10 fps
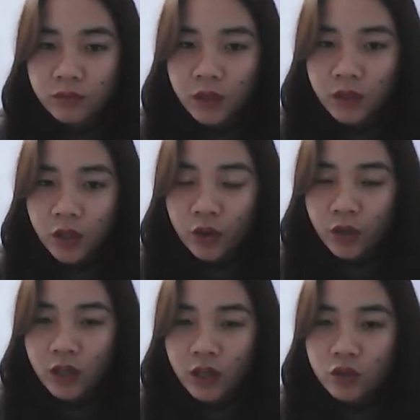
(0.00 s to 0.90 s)
Okay,
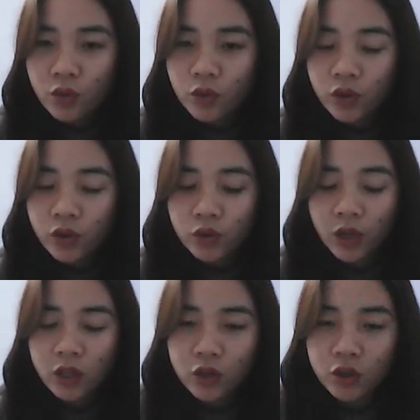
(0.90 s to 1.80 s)
so you can
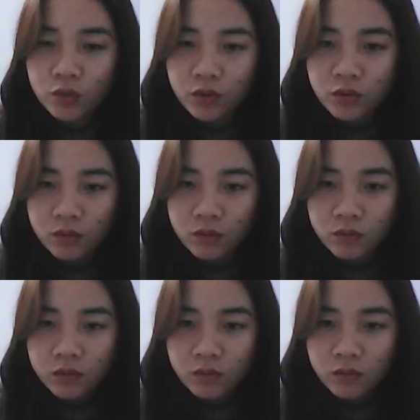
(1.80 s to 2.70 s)
use,
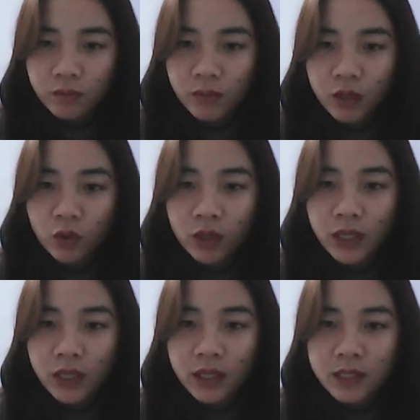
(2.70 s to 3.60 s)
but
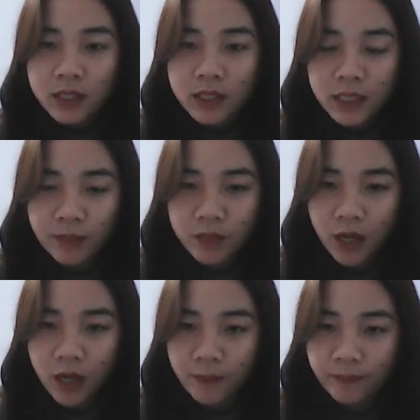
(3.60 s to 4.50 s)
only
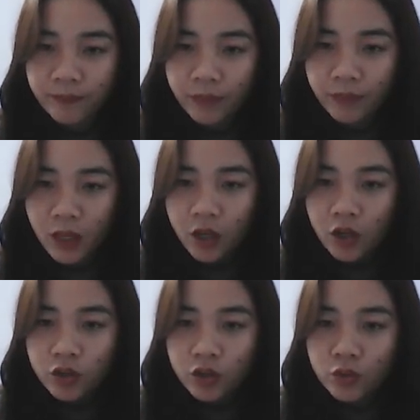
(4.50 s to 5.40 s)
sometime,
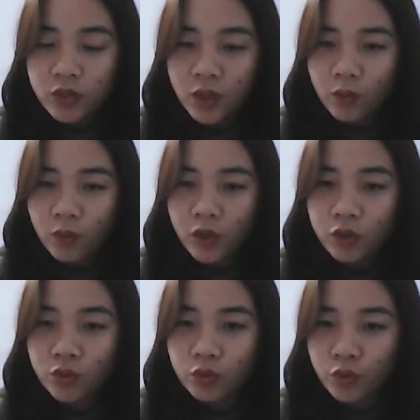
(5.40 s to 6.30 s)
to someone
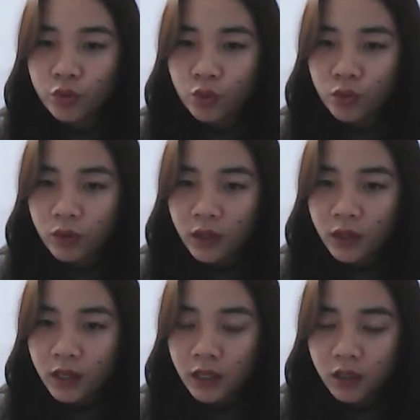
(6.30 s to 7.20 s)
who know
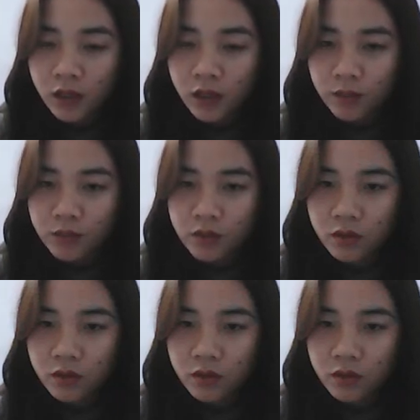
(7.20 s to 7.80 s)
idioms.